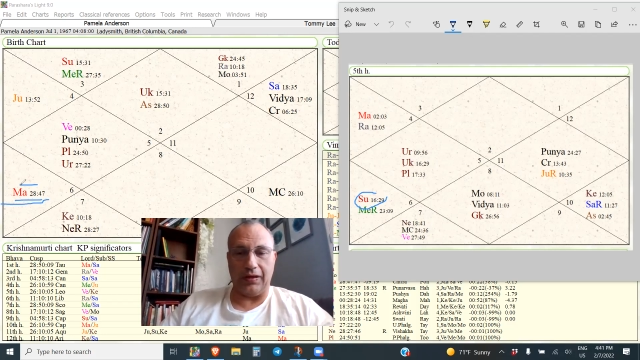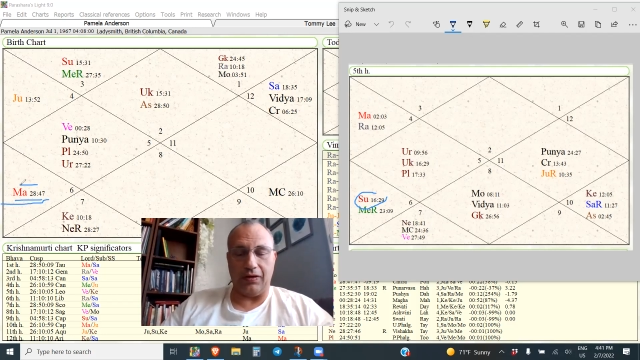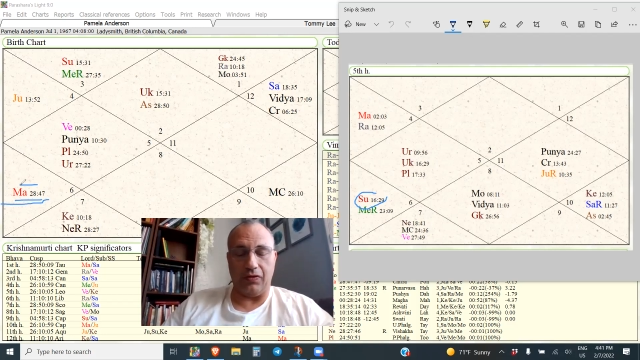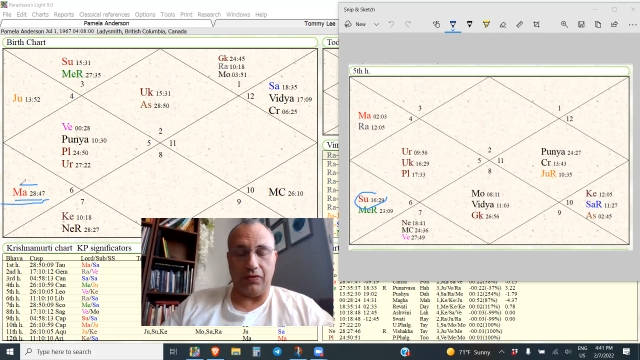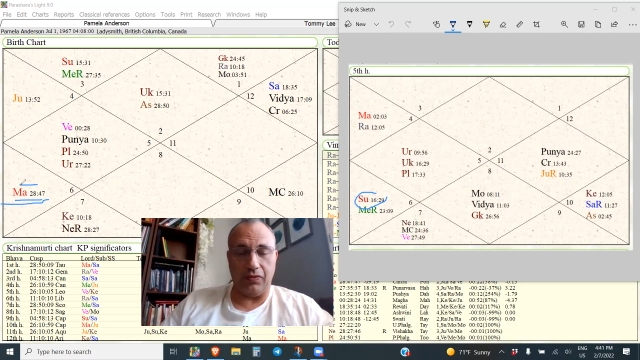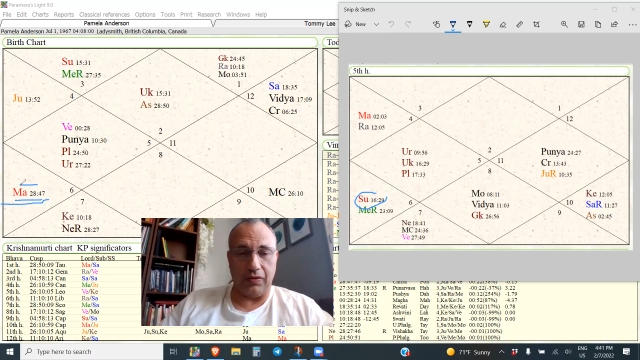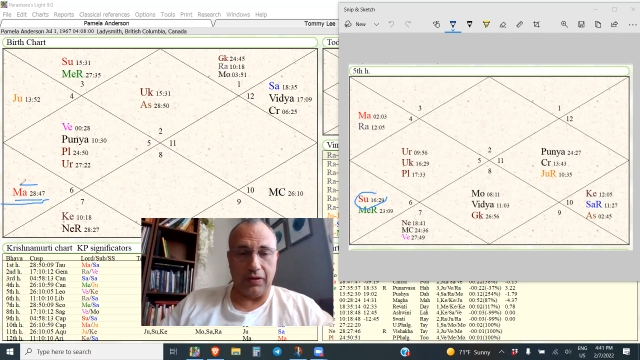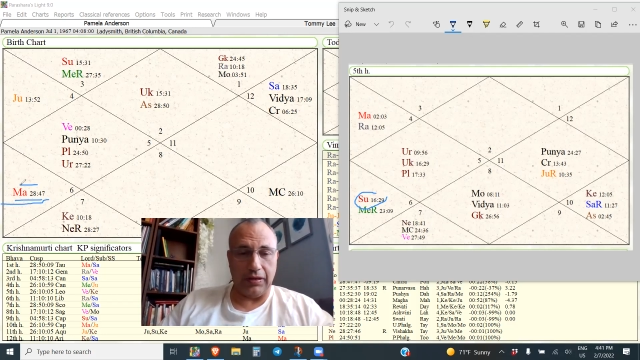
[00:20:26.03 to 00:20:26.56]
you
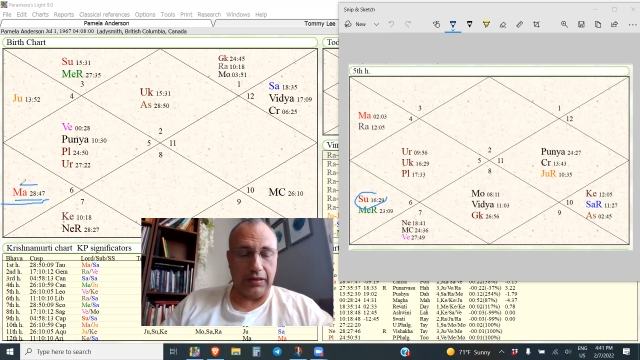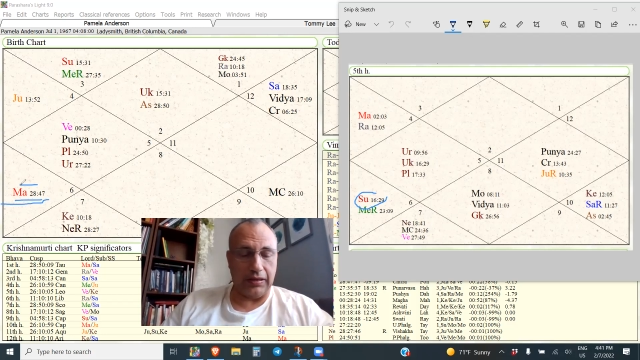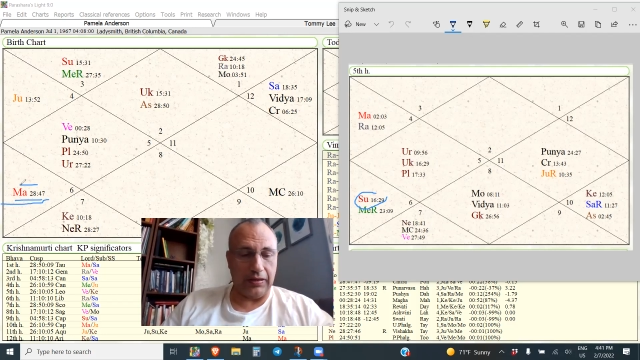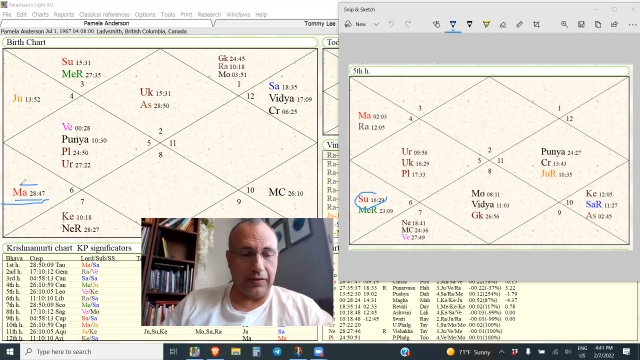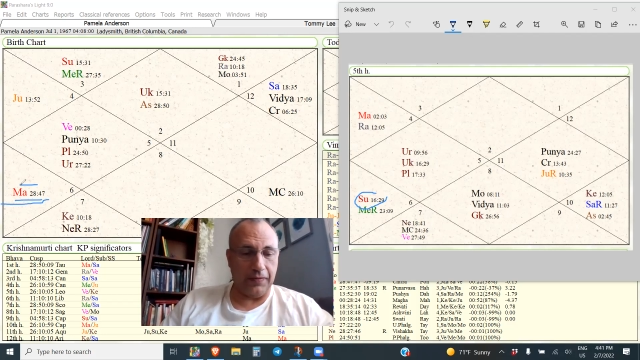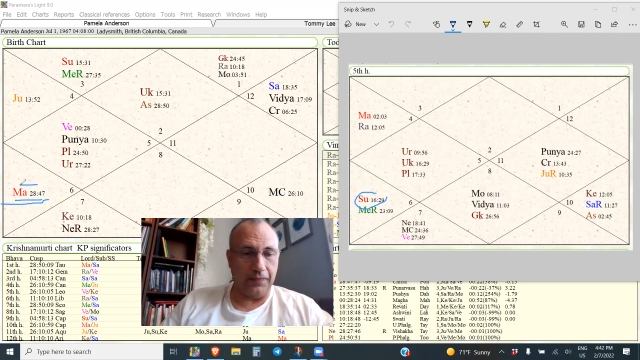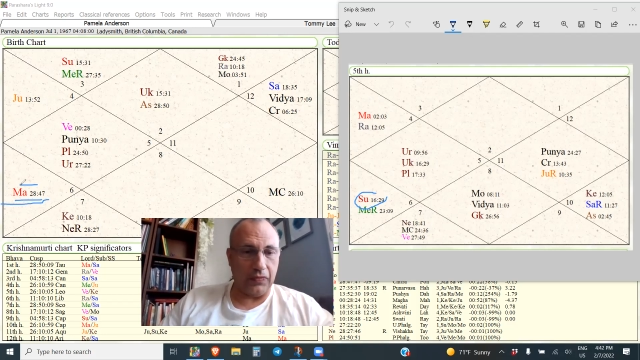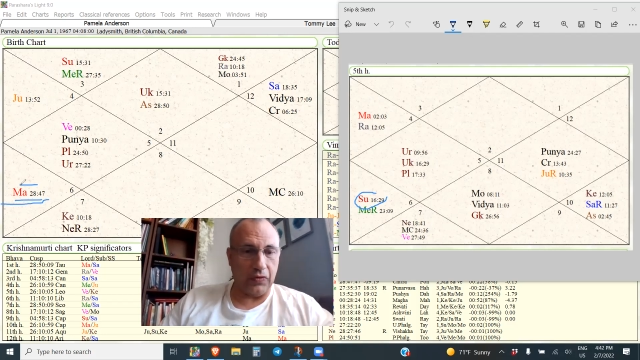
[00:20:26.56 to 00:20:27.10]
know,
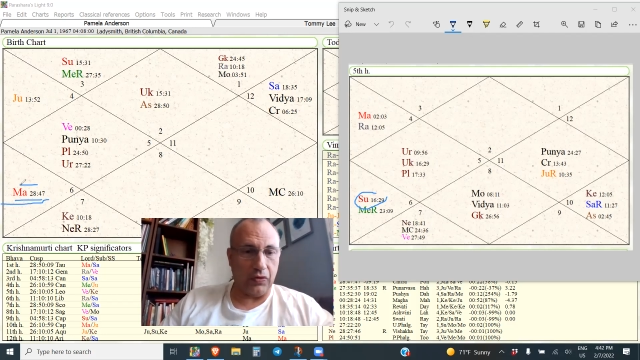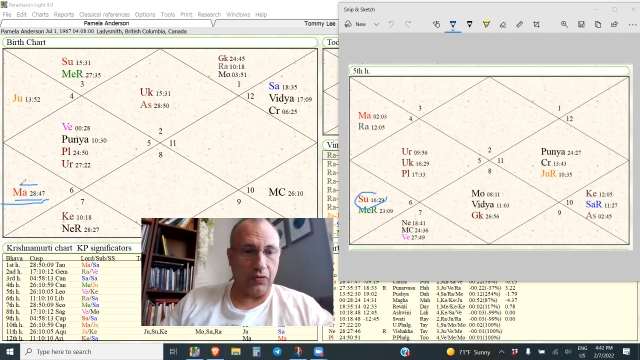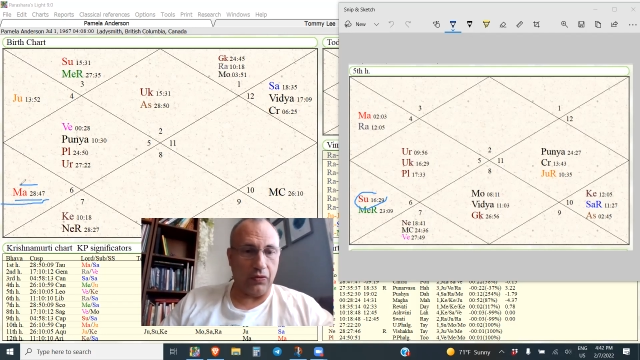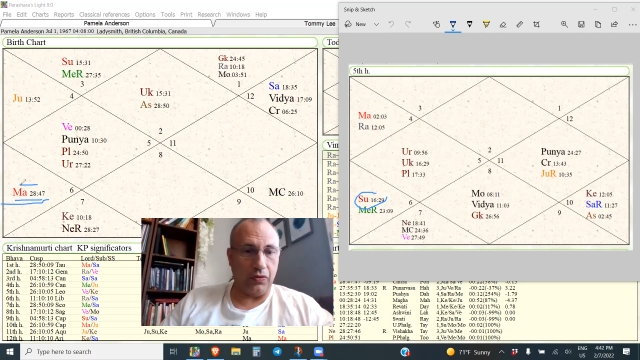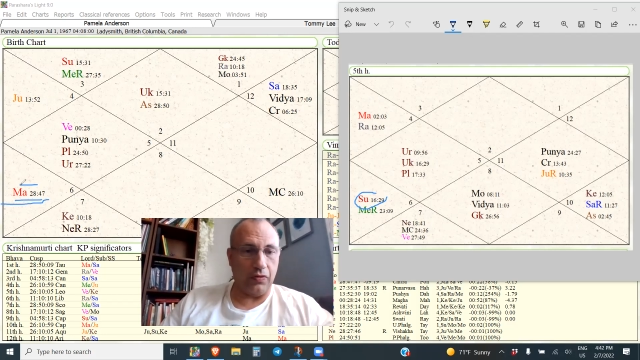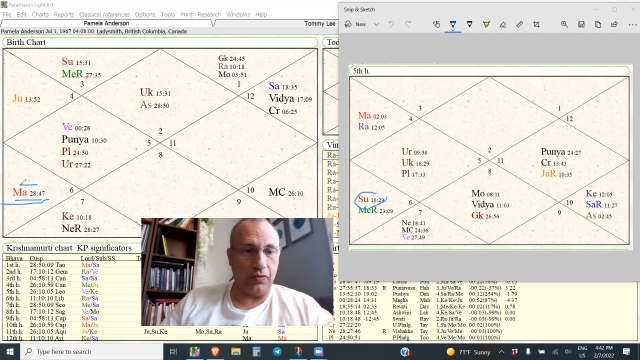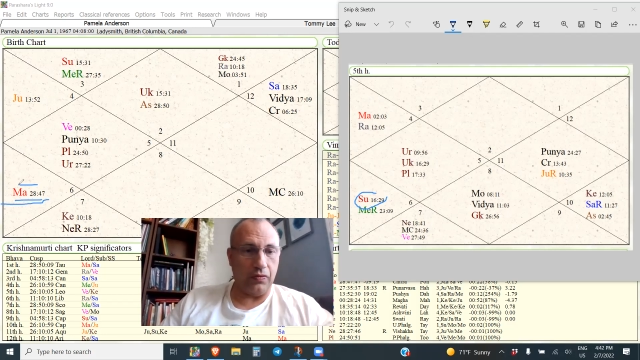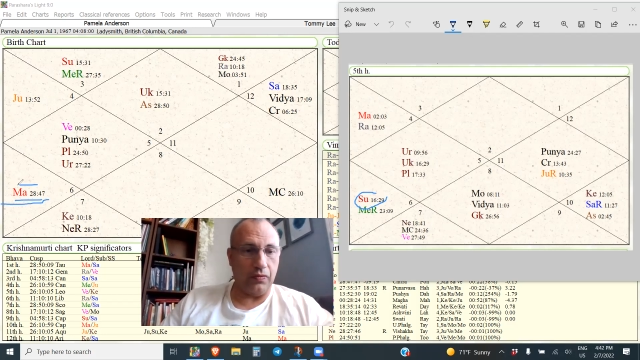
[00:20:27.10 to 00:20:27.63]
uh,
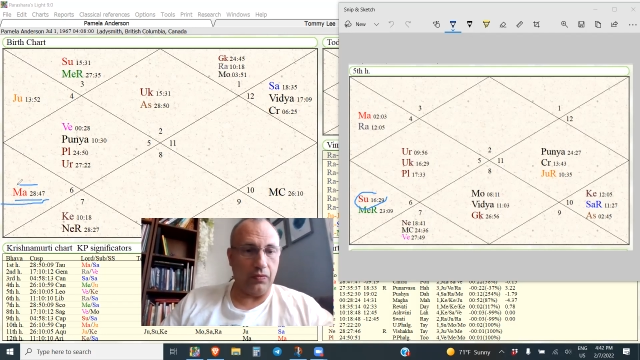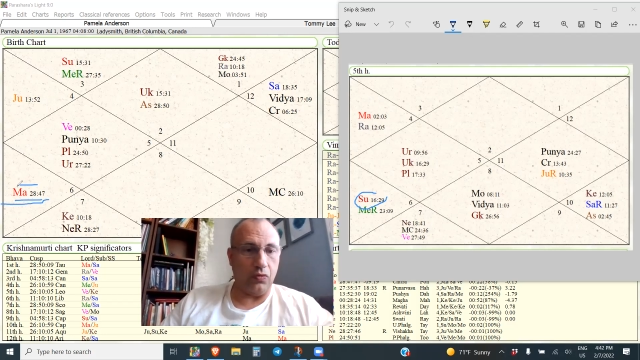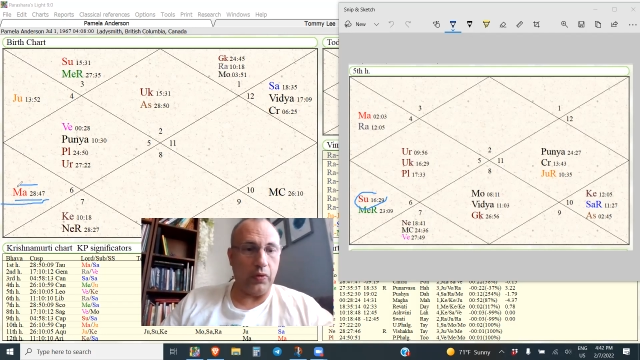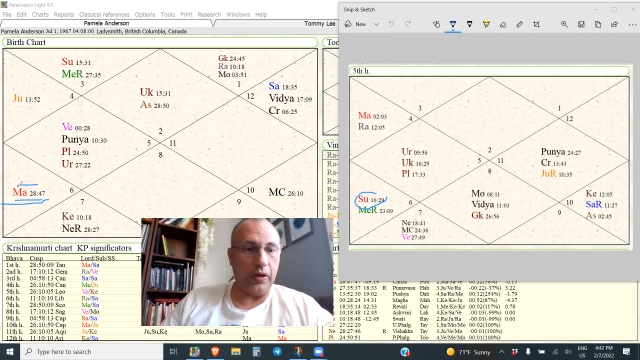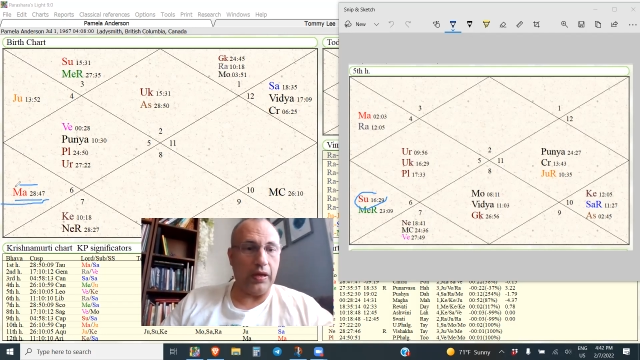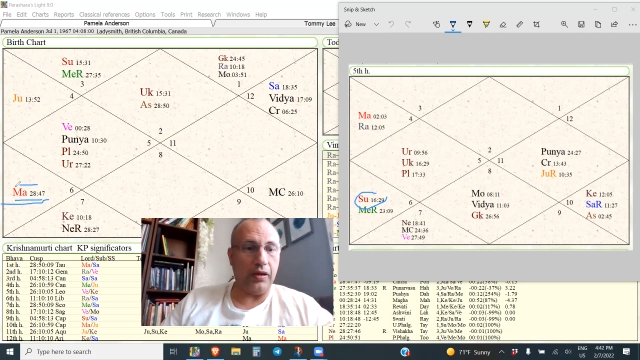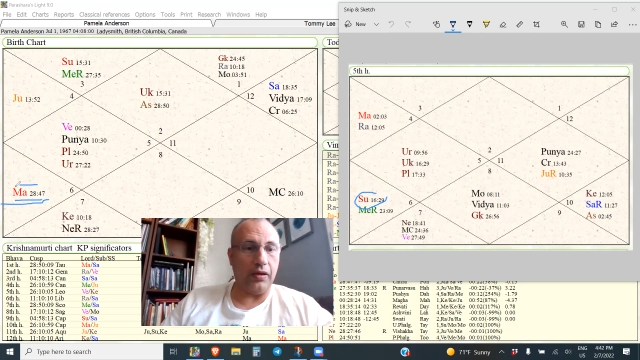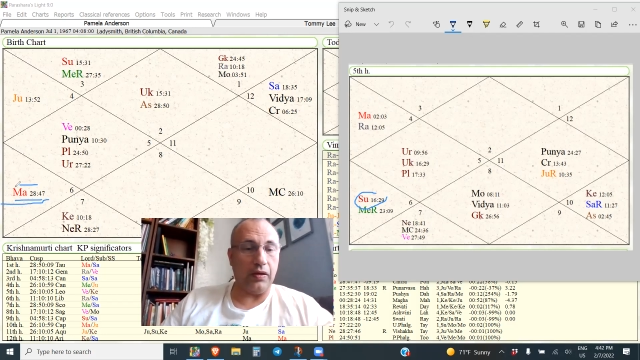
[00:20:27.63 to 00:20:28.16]
or
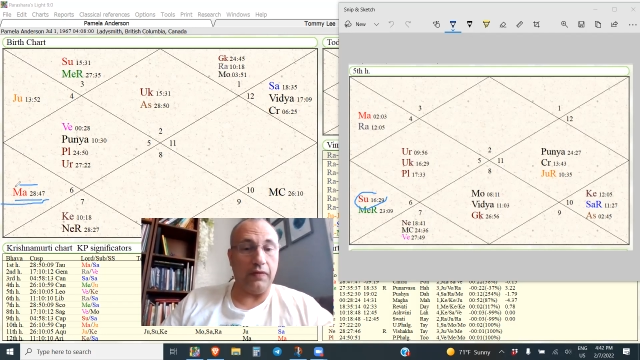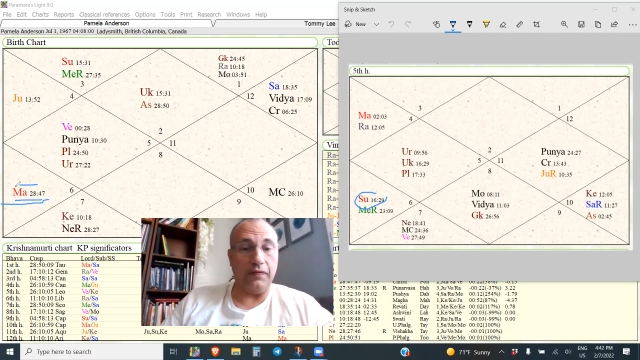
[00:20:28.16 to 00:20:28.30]
week,